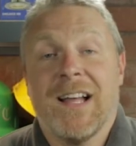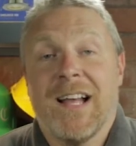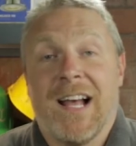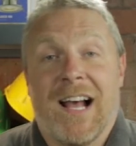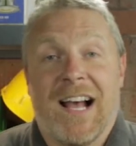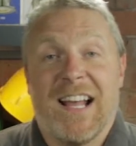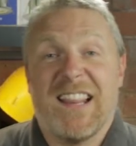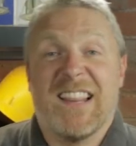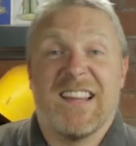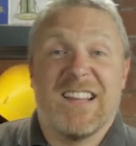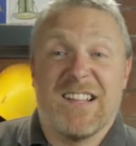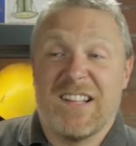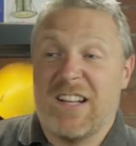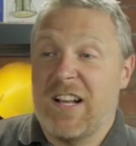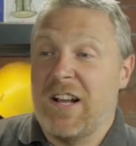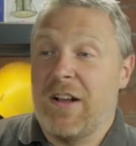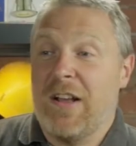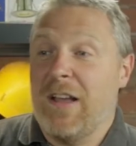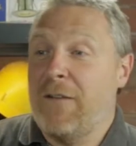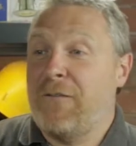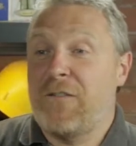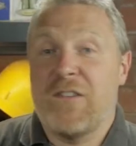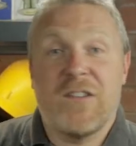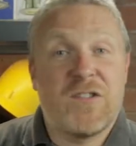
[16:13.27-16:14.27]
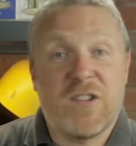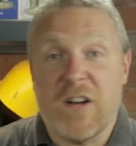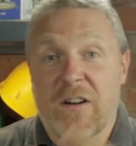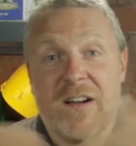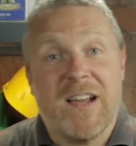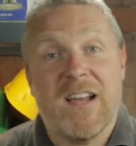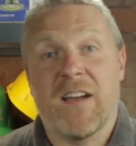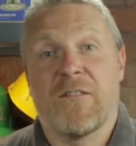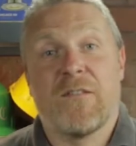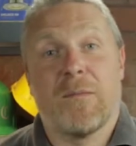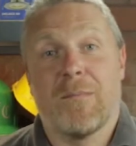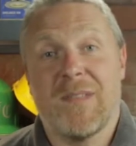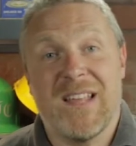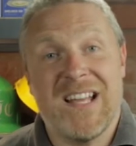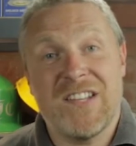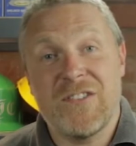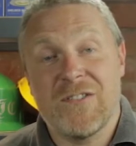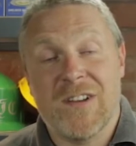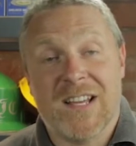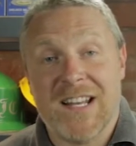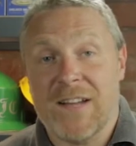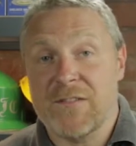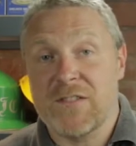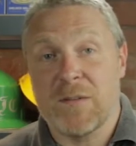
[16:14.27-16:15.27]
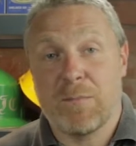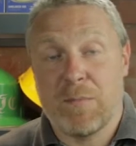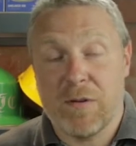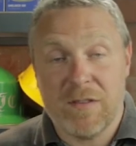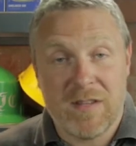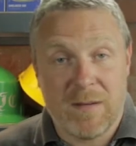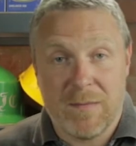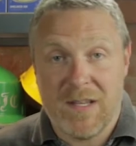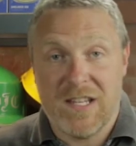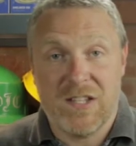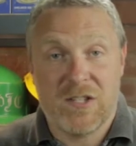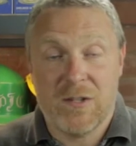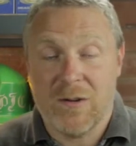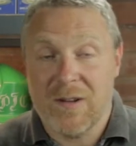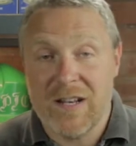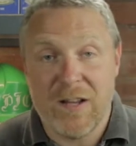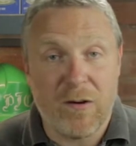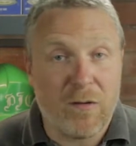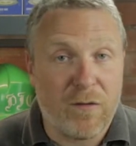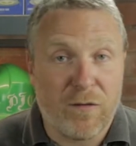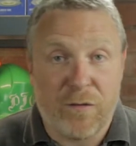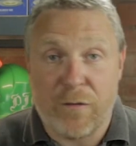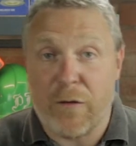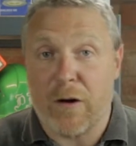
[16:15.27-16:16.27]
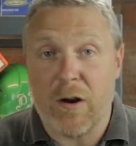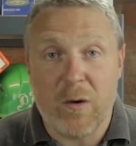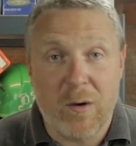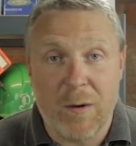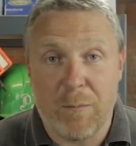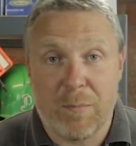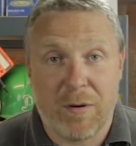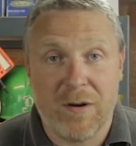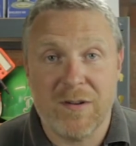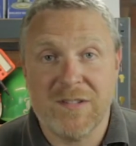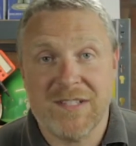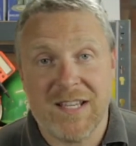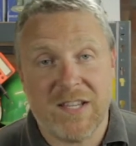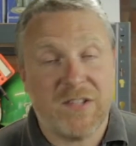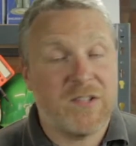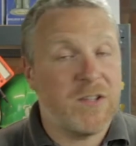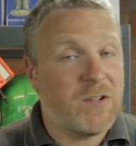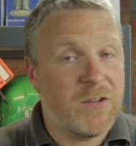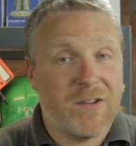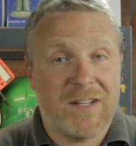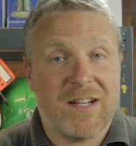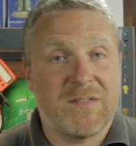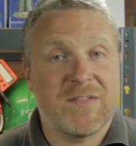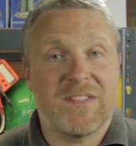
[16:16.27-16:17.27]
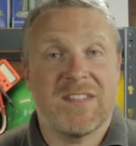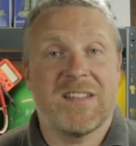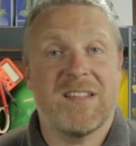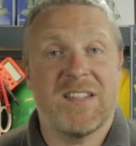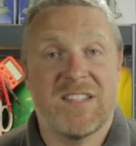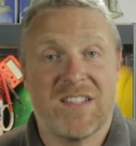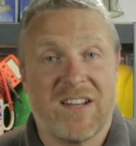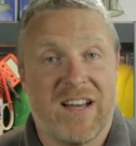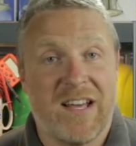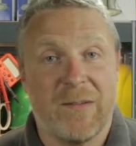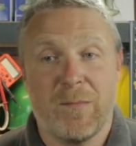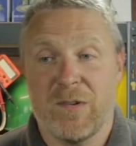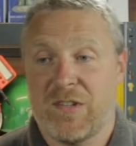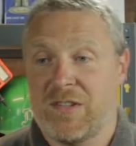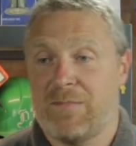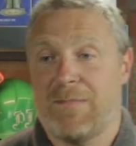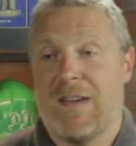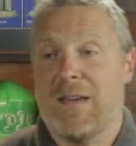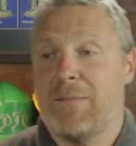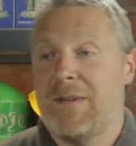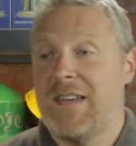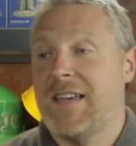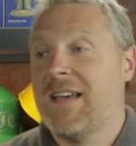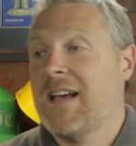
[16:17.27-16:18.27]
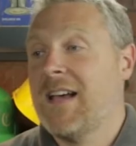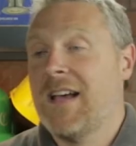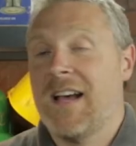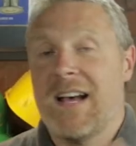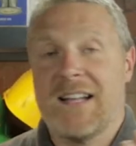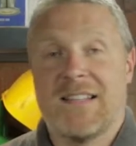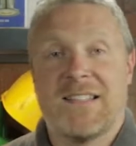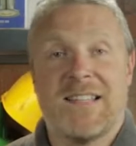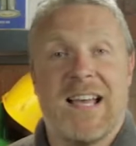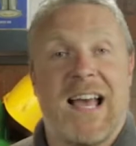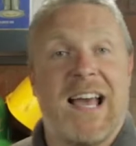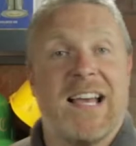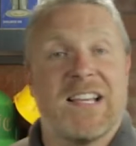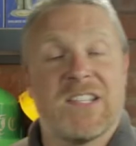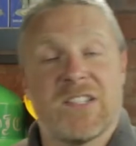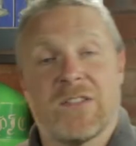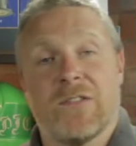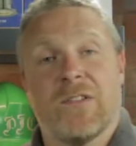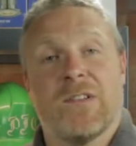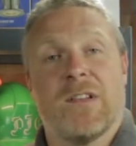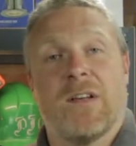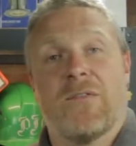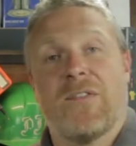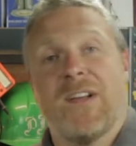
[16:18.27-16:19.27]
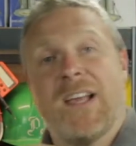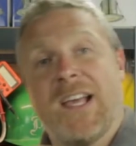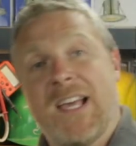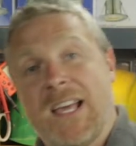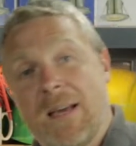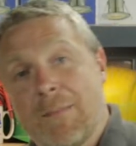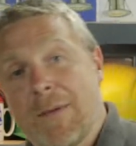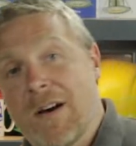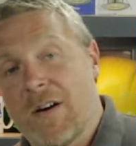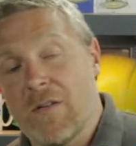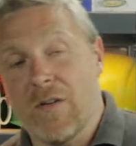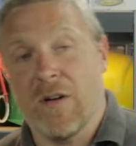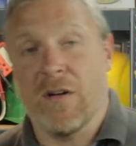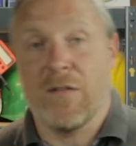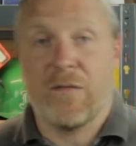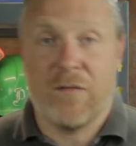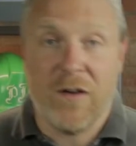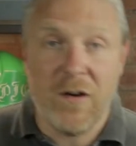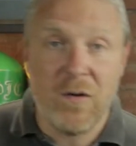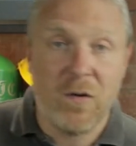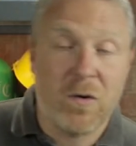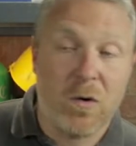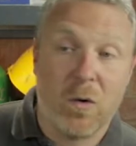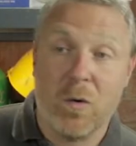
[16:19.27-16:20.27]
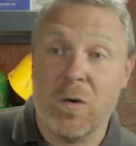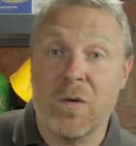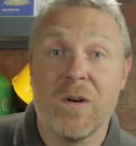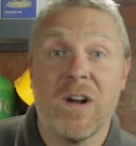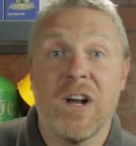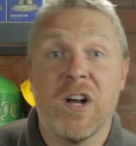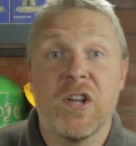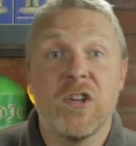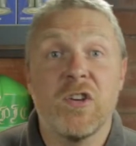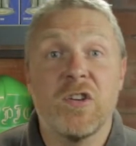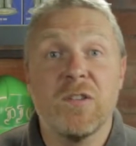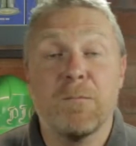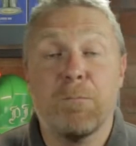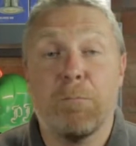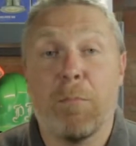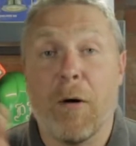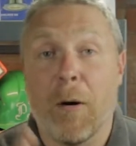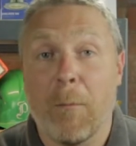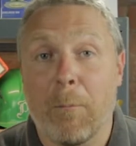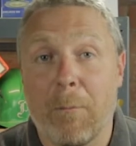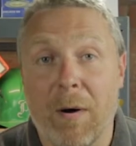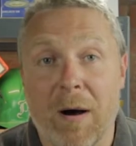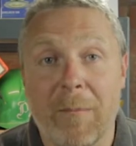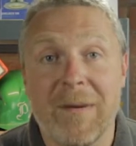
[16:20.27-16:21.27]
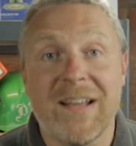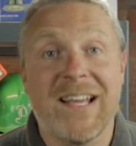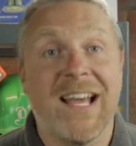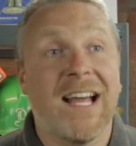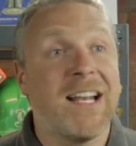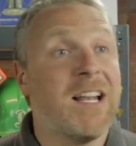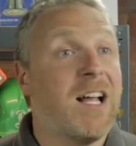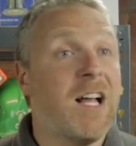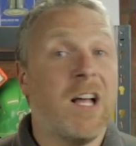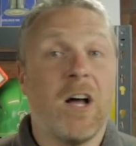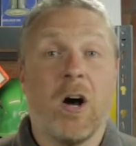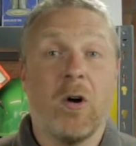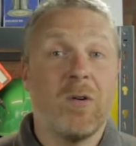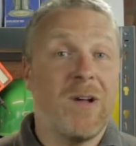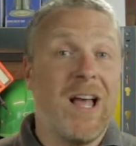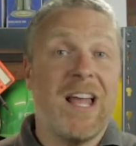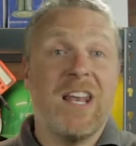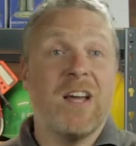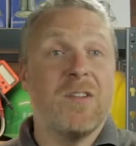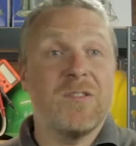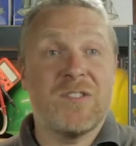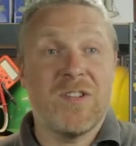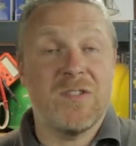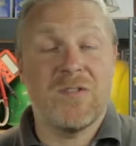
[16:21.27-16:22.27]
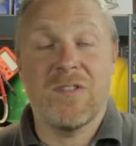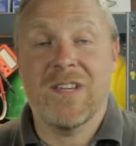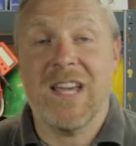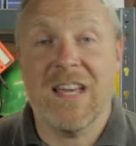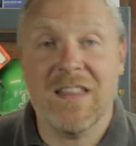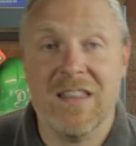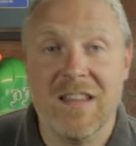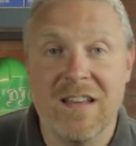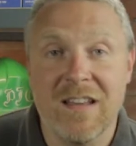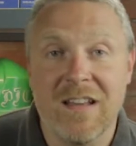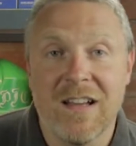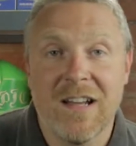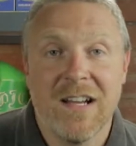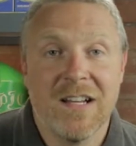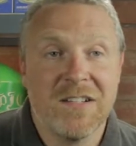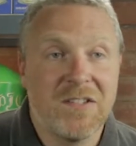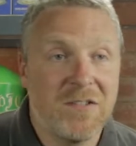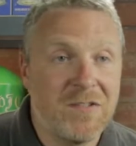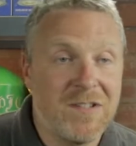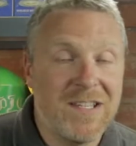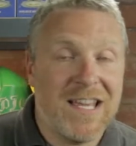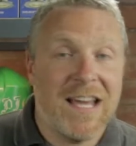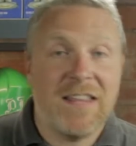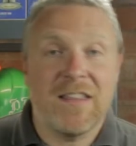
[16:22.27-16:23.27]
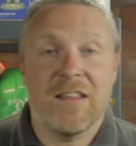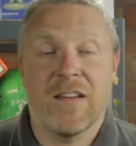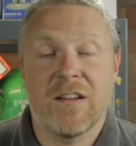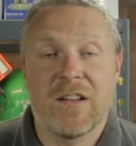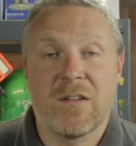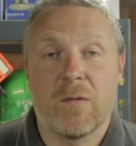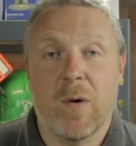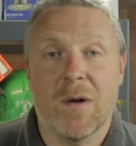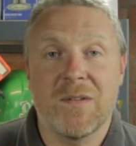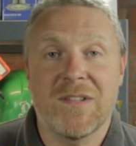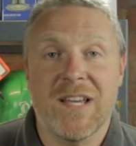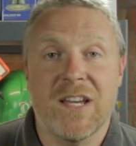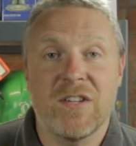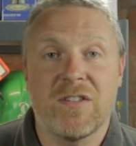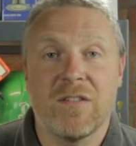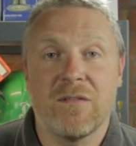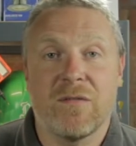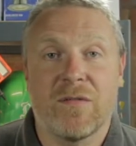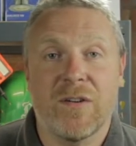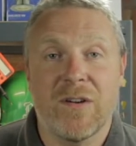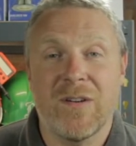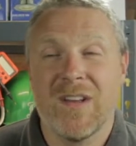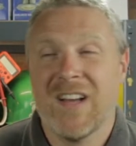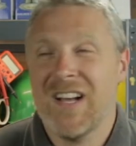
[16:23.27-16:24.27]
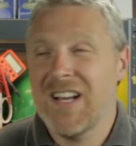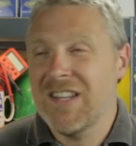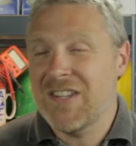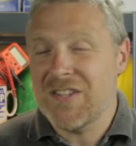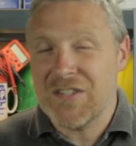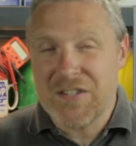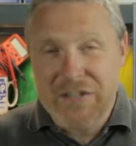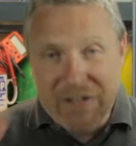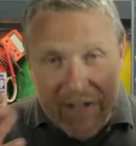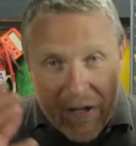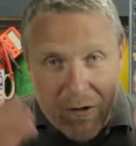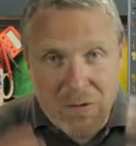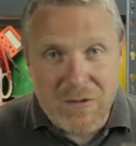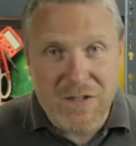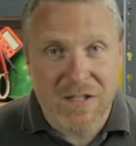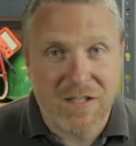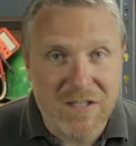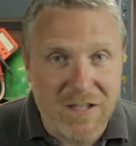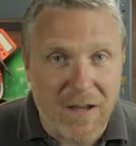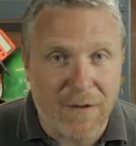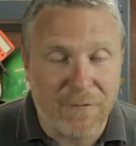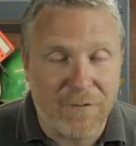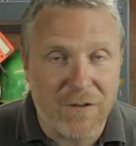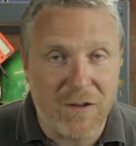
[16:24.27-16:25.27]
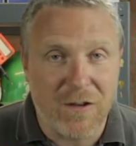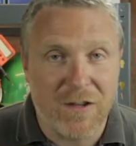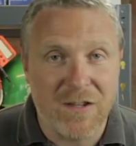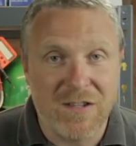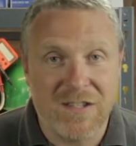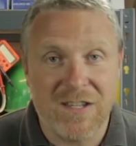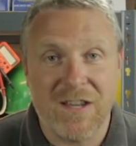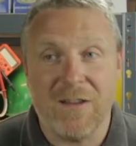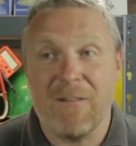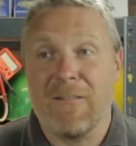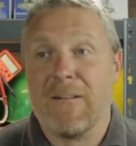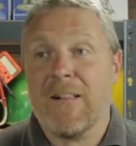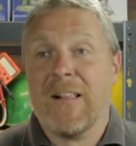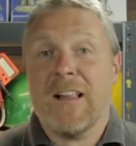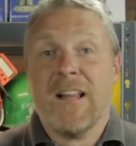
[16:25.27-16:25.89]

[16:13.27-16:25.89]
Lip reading: And if you don't hear from them, then you're going to have to put them into a little follow-up process that you're going to have to design, which is maybe a text or another email or a phone call. Or you could bomb again. "Oh, hello, did you get the quotation through?" There's loads of stuff that you can do.